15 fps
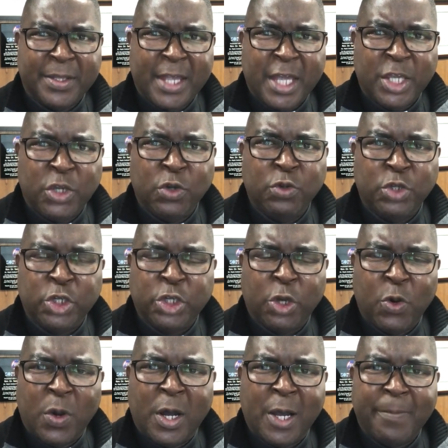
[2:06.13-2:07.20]
that you
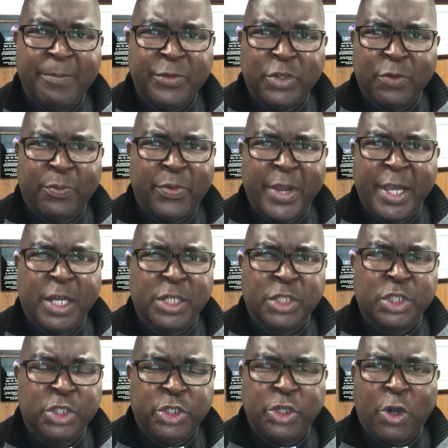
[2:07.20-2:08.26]
show up to bring
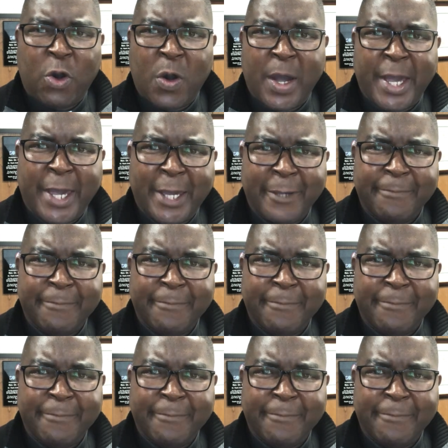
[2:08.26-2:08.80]
us joy.